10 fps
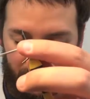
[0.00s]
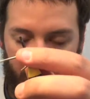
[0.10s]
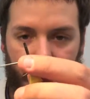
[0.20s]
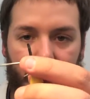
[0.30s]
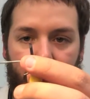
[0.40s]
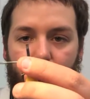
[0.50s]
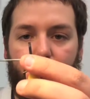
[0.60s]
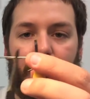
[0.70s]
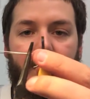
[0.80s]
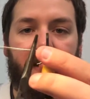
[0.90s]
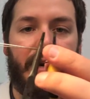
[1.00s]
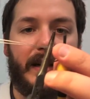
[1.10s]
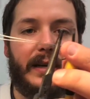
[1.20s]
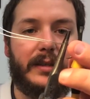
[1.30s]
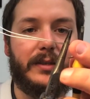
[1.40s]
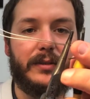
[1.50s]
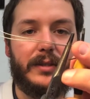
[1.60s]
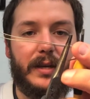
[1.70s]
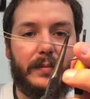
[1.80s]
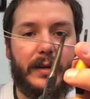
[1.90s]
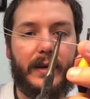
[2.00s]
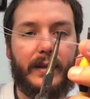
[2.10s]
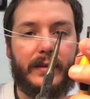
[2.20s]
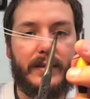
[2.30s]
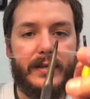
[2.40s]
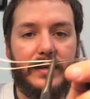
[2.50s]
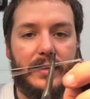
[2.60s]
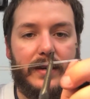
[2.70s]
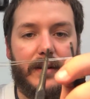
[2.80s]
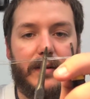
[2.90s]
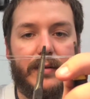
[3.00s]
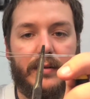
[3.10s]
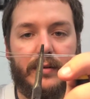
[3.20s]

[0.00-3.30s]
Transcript: And I like to do the same thing at this end here.